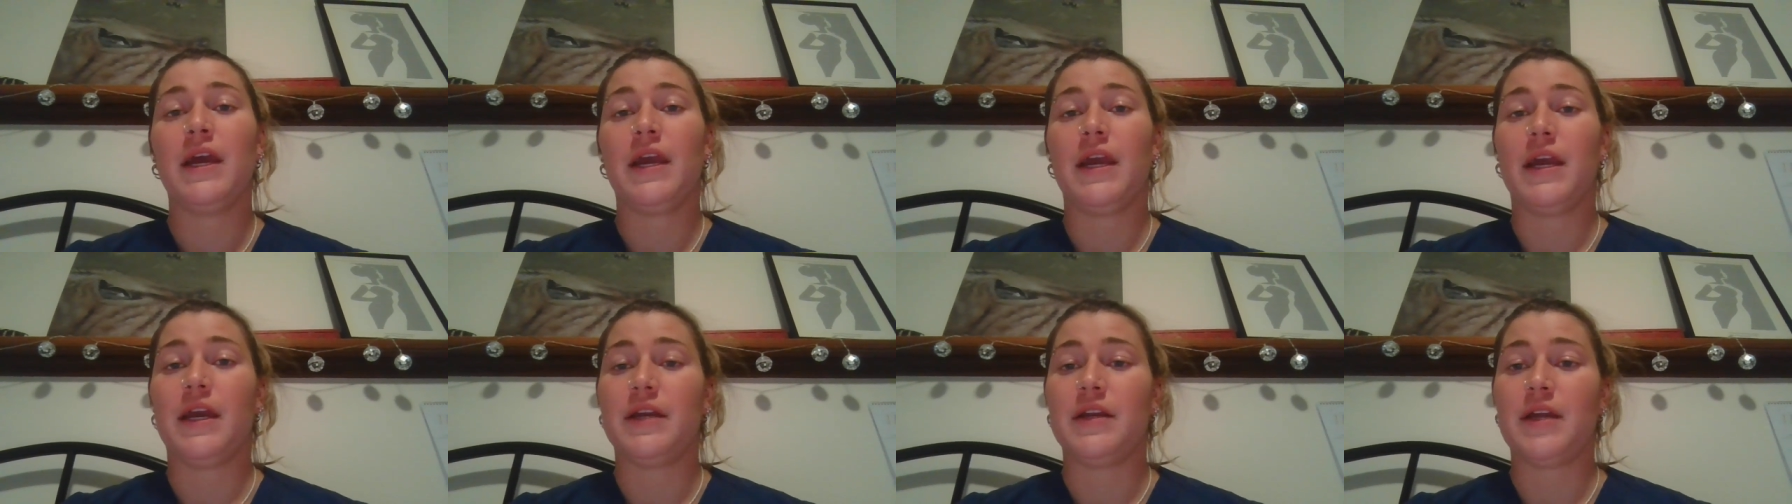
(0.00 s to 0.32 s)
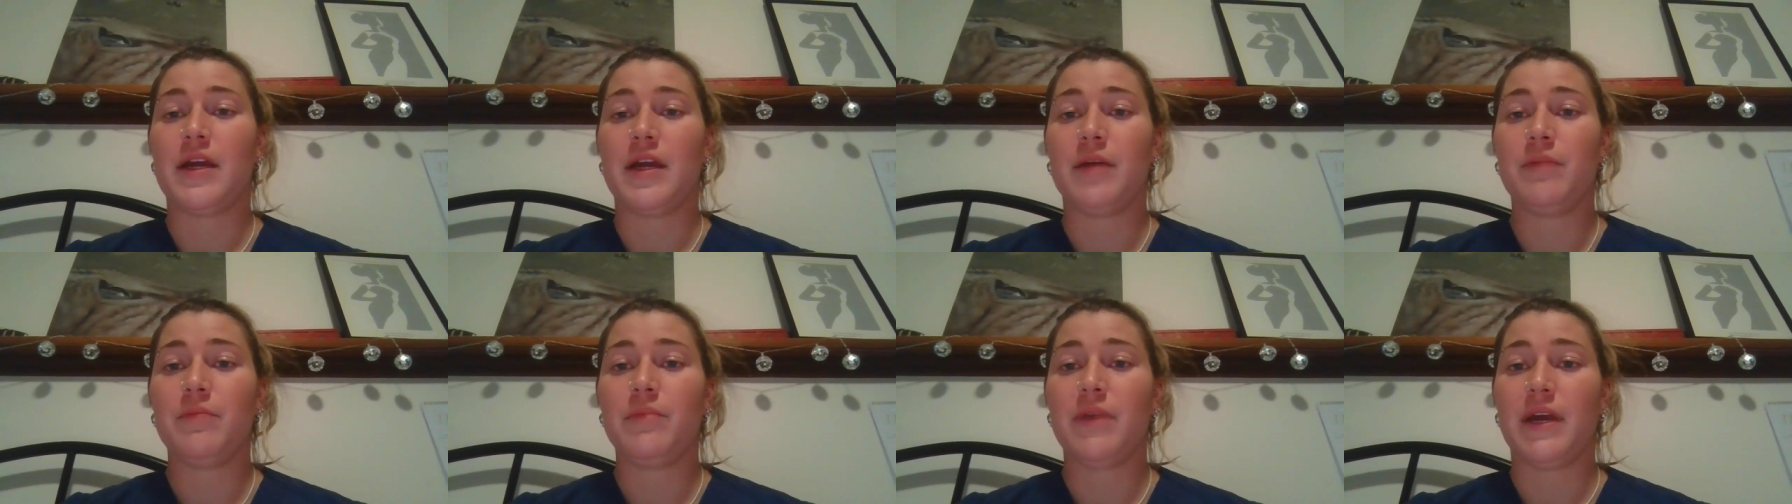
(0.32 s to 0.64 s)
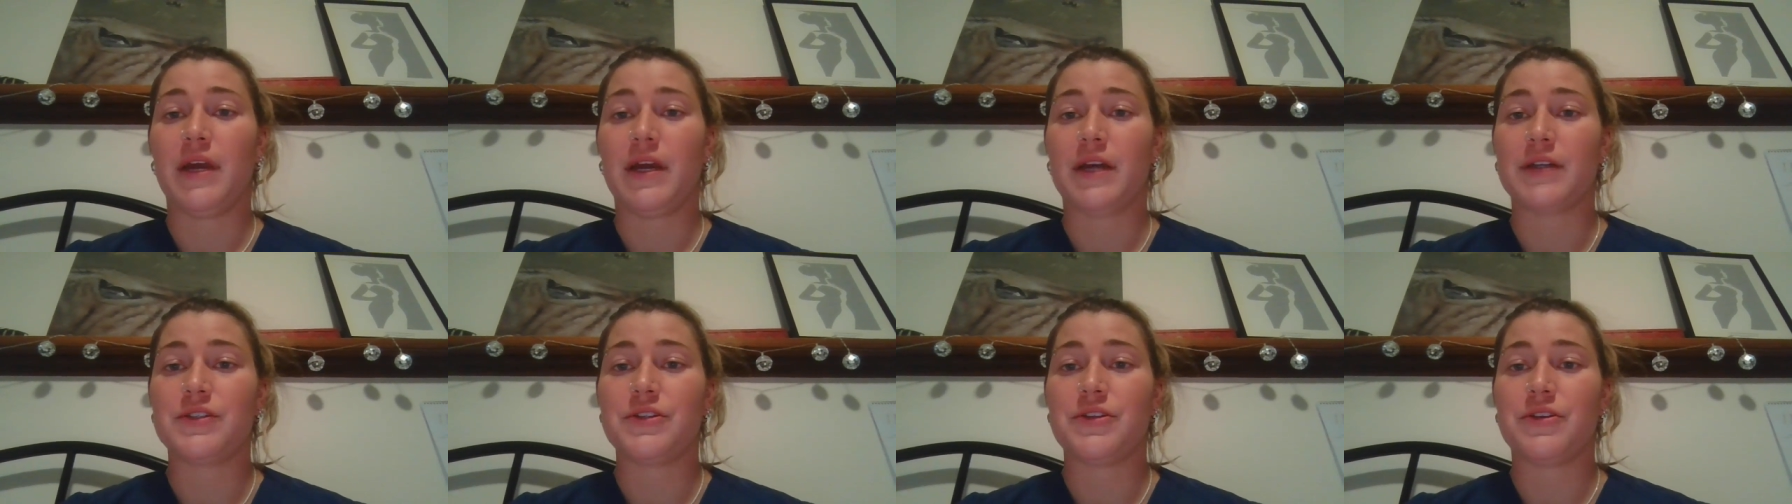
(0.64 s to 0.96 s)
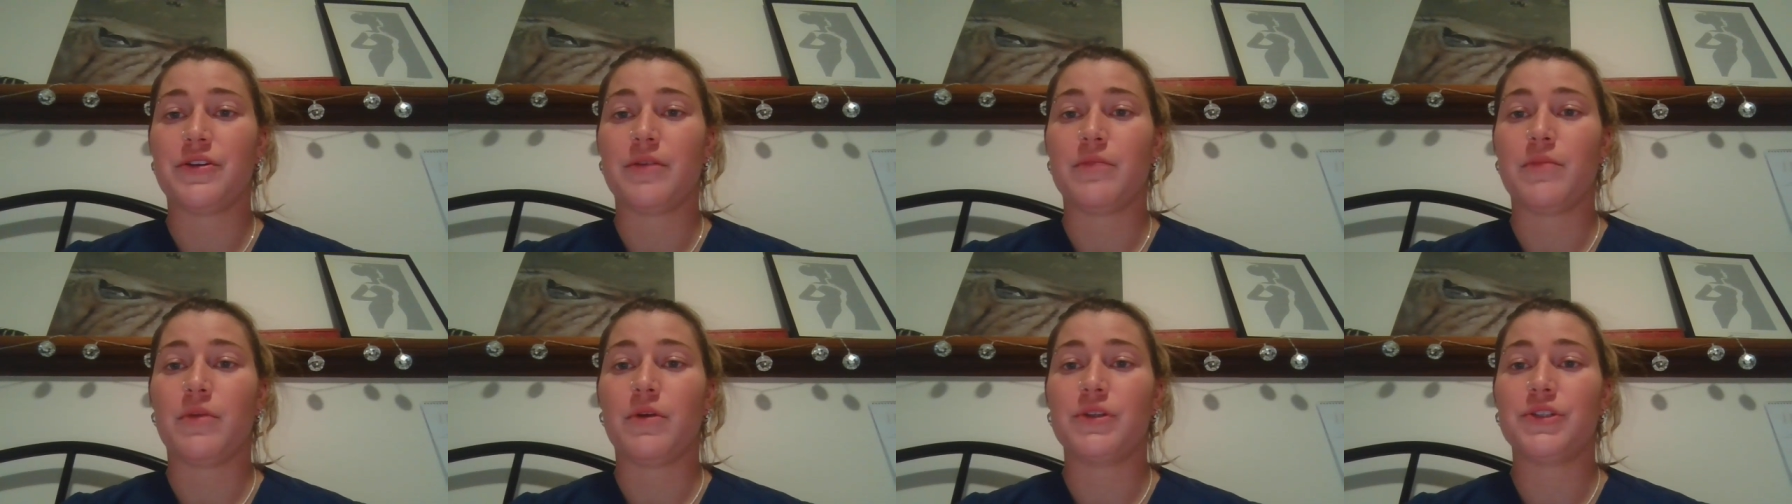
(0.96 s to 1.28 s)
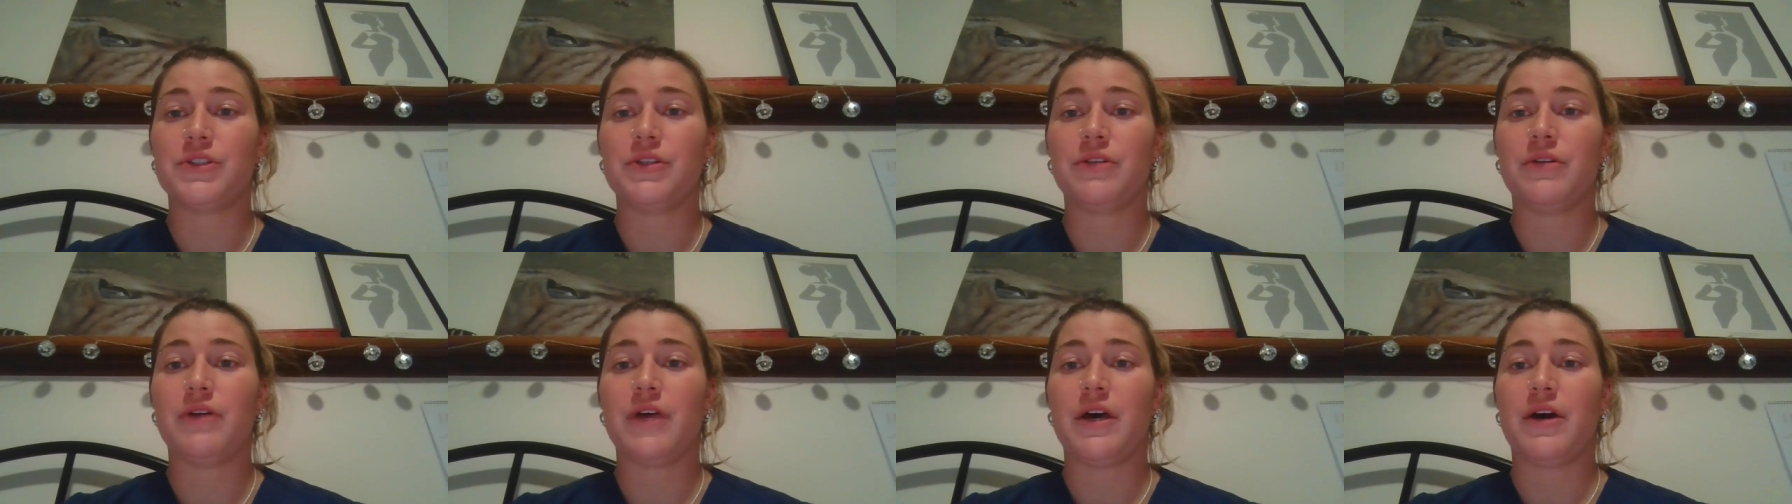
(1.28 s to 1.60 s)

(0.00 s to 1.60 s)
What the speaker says: and impacts their emotional